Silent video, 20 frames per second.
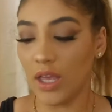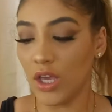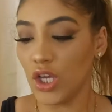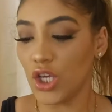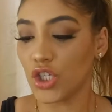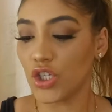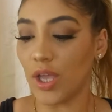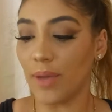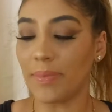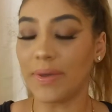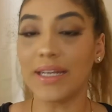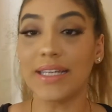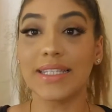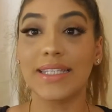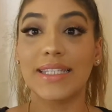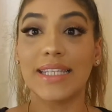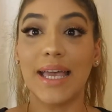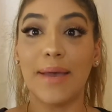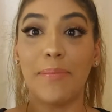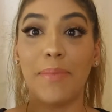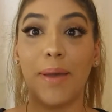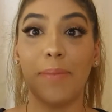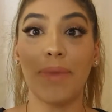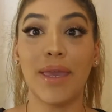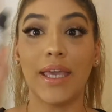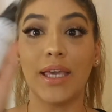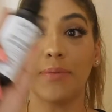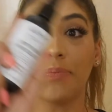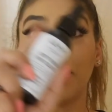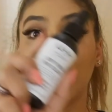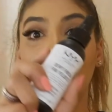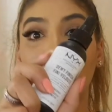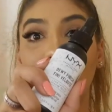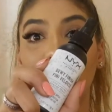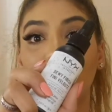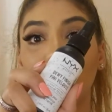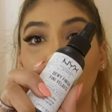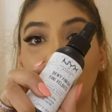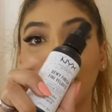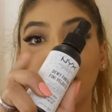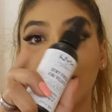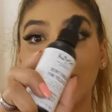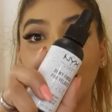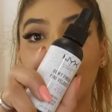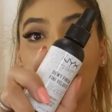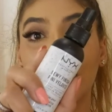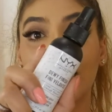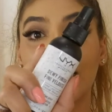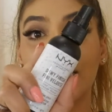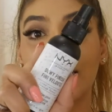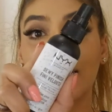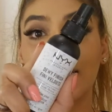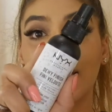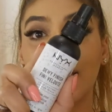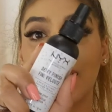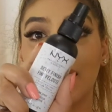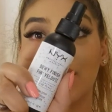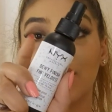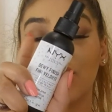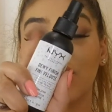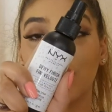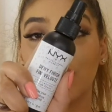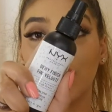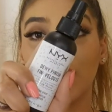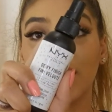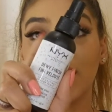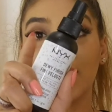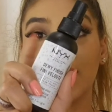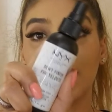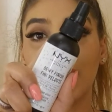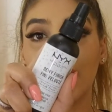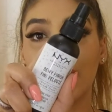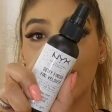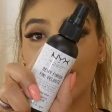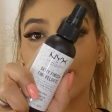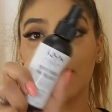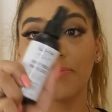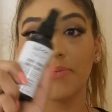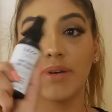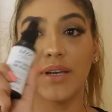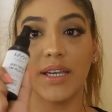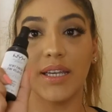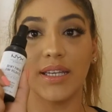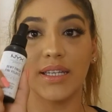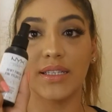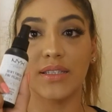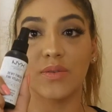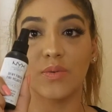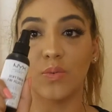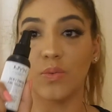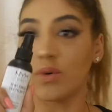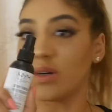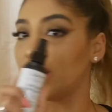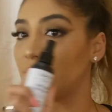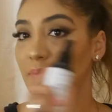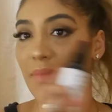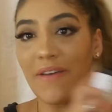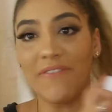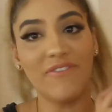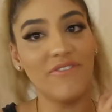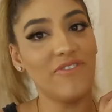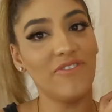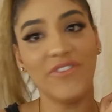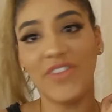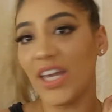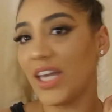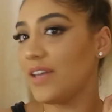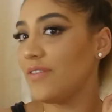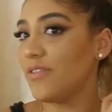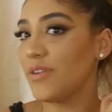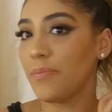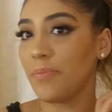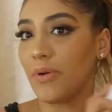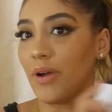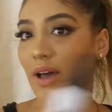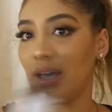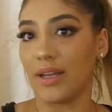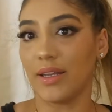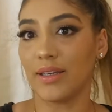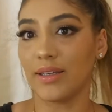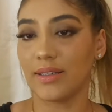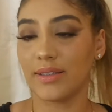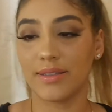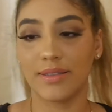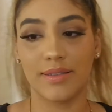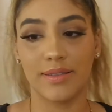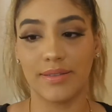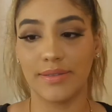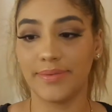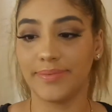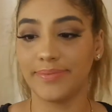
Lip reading: So I'm gonna set my makeup now with the NYX Dewy Setting Spray. It's one of my favorite products.